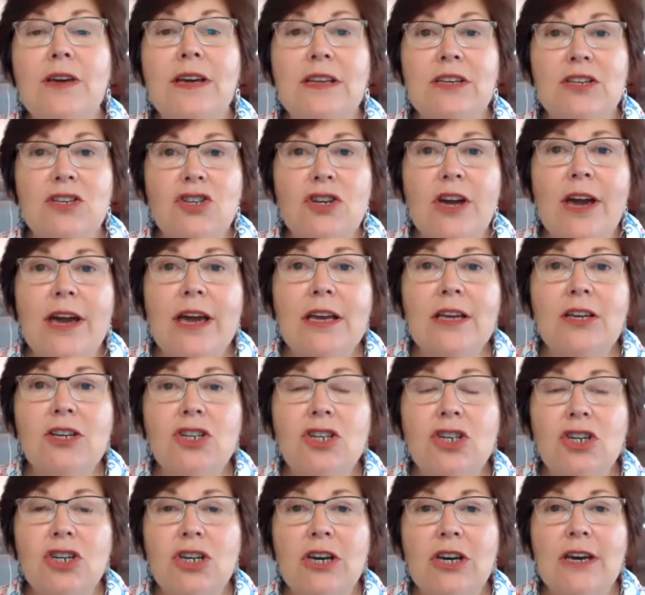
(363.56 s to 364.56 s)

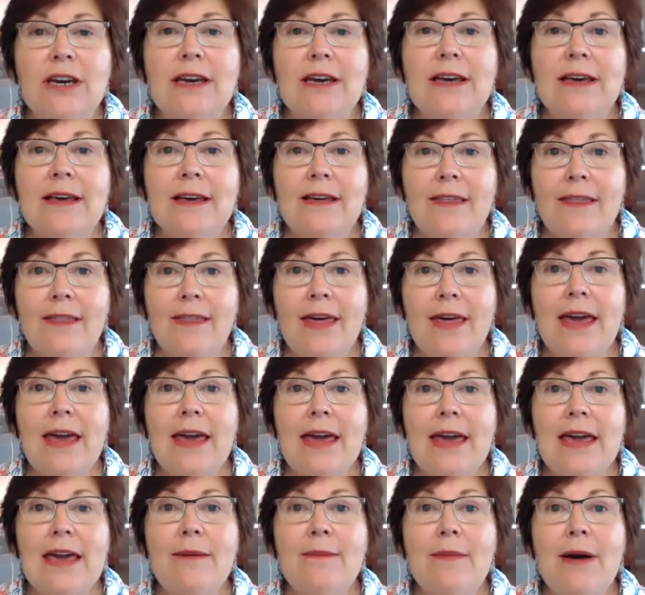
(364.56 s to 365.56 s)
exchange their
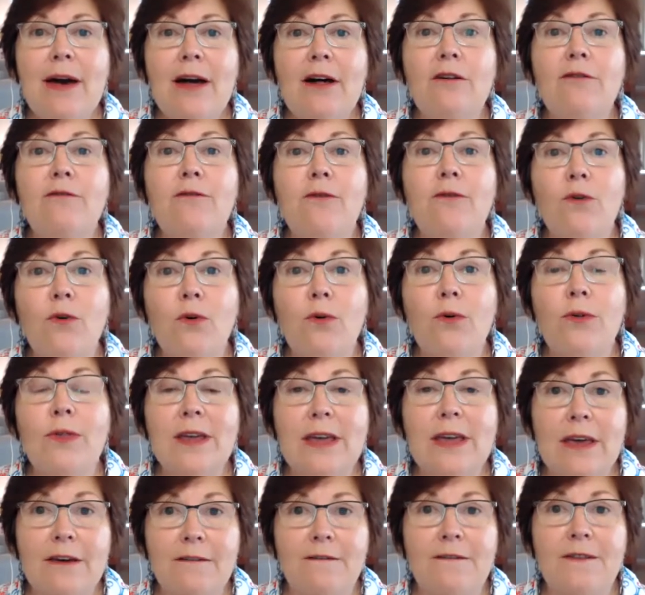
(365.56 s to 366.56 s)
email for the
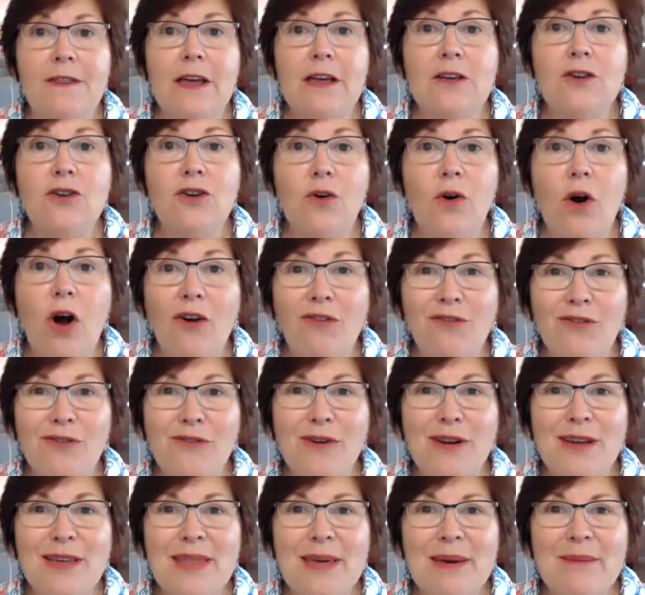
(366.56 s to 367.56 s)
gift that you're
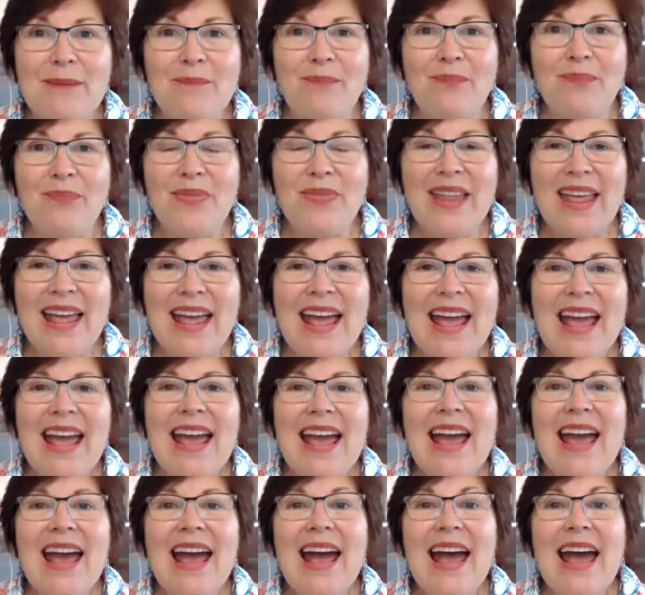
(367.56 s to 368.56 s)
offering them.
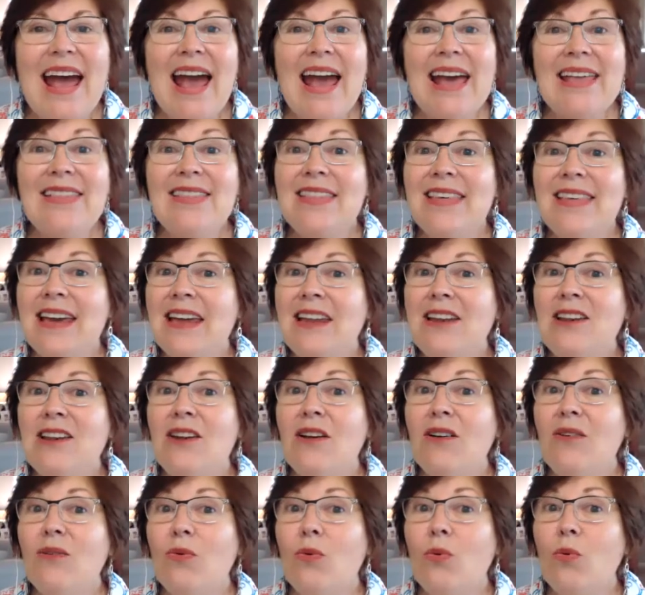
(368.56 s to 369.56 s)
And
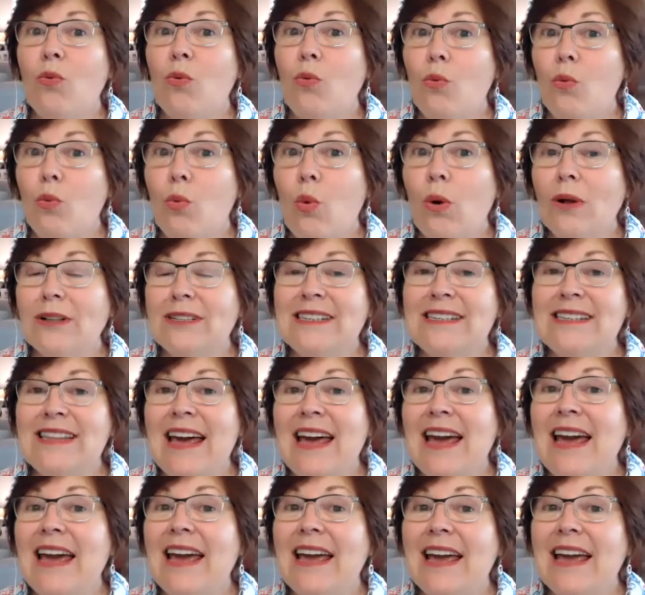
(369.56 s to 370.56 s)
then once
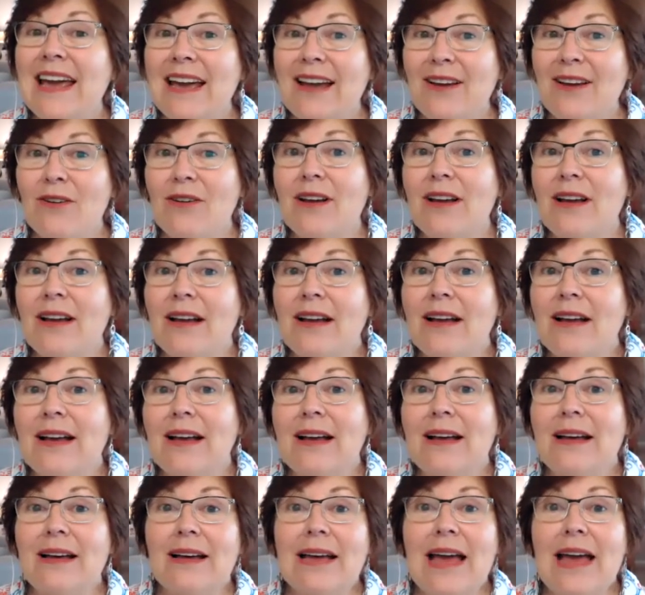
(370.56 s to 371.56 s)
they
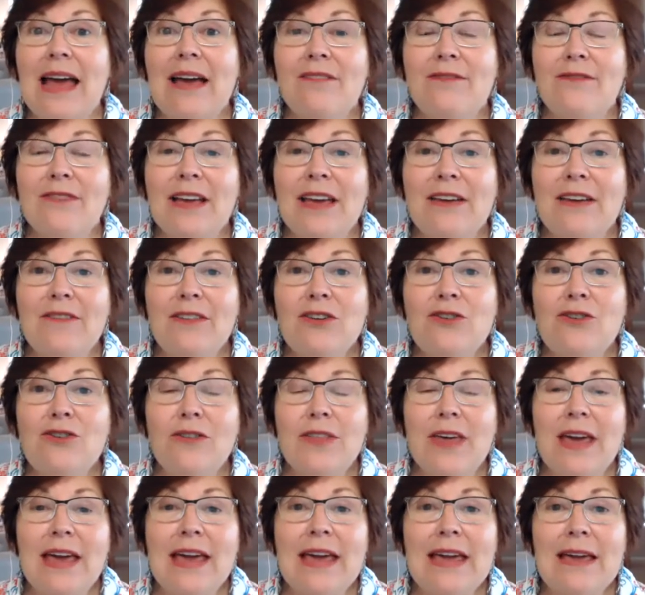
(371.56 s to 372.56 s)
have given you
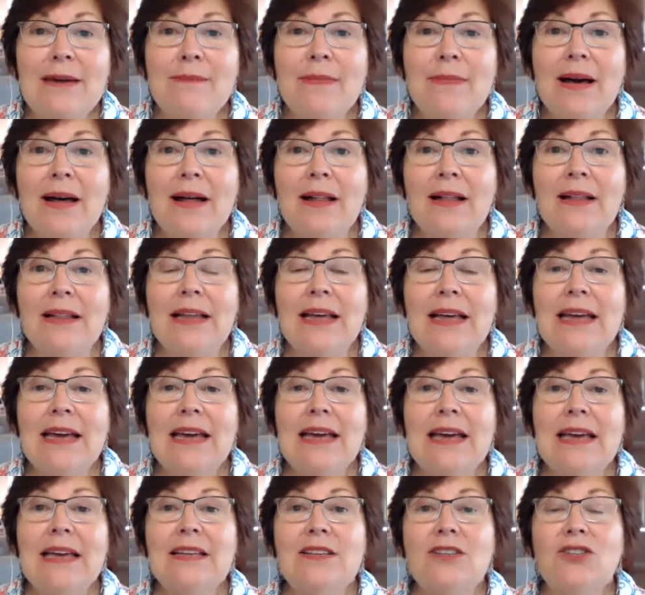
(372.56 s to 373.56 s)
their email,
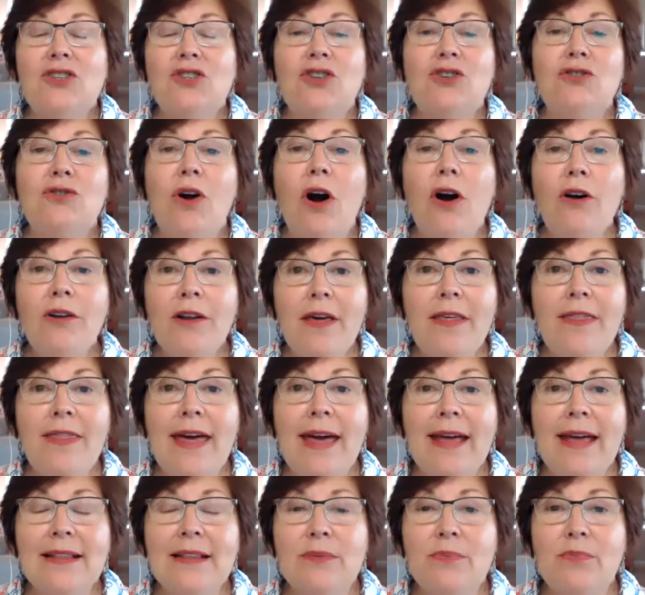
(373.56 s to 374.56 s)
is to honor
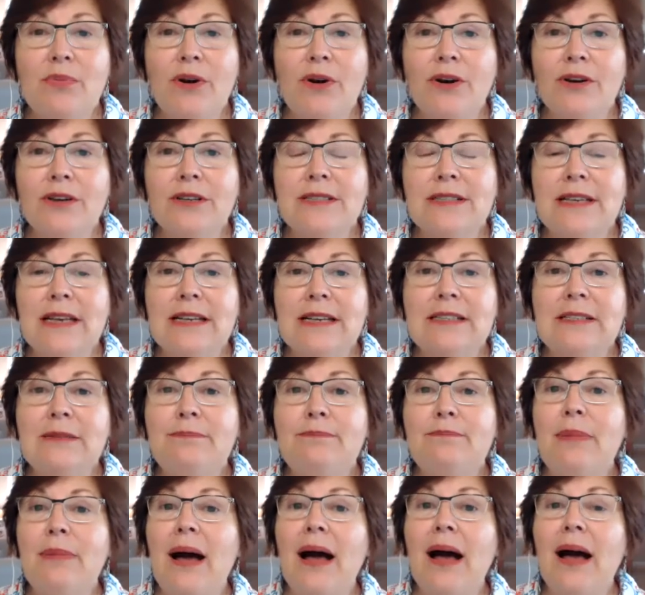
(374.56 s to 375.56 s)
that process
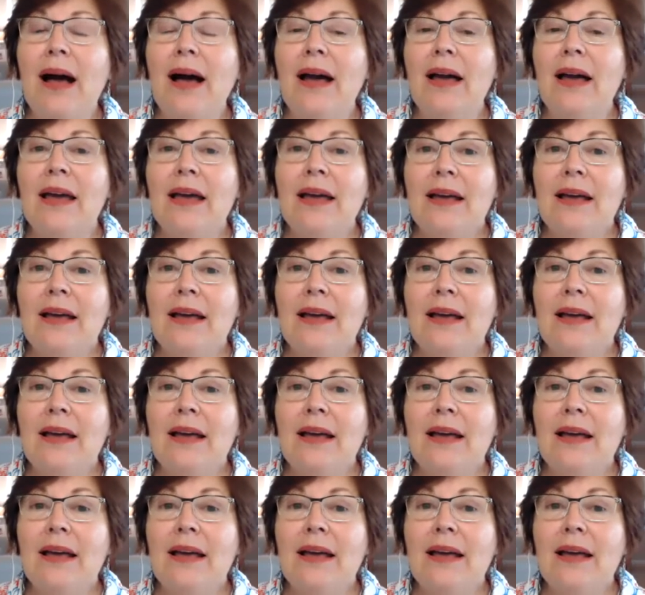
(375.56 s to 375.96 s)
by